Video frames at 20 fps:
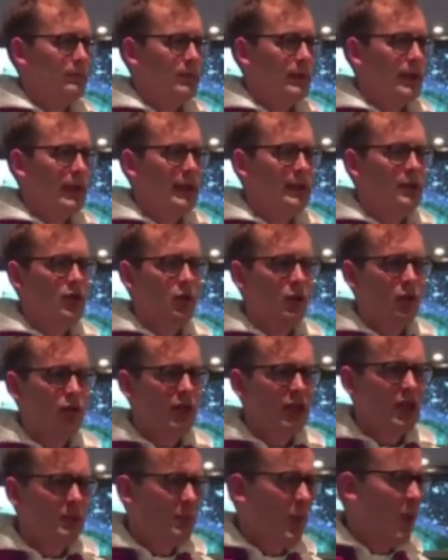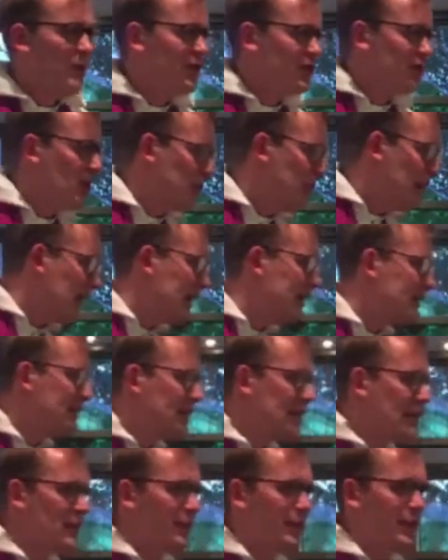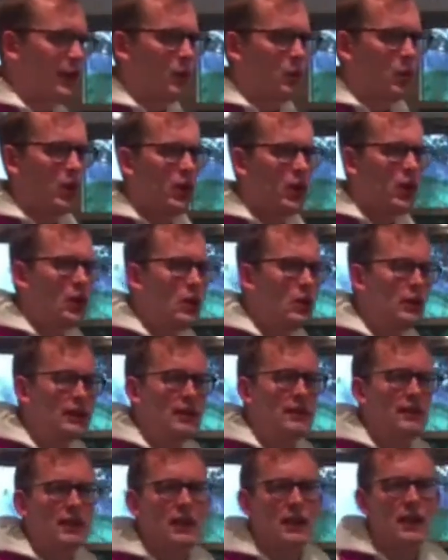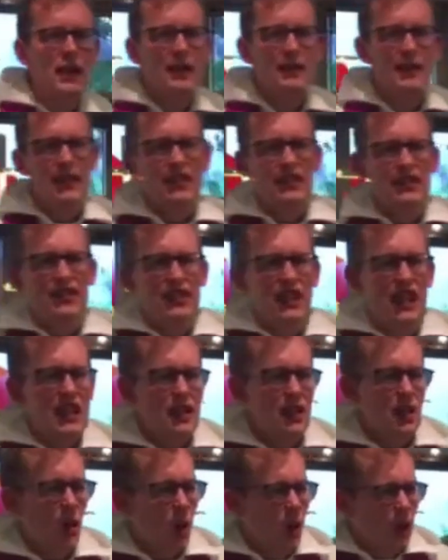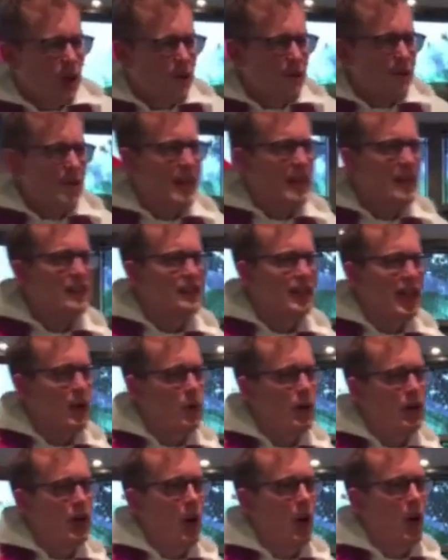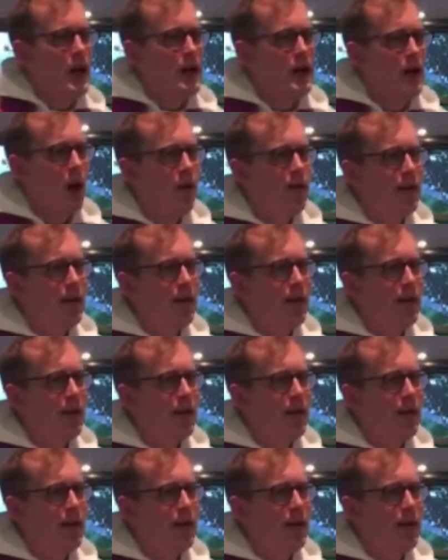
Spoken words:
He took responsibility for the world and the sin and all the things that were going on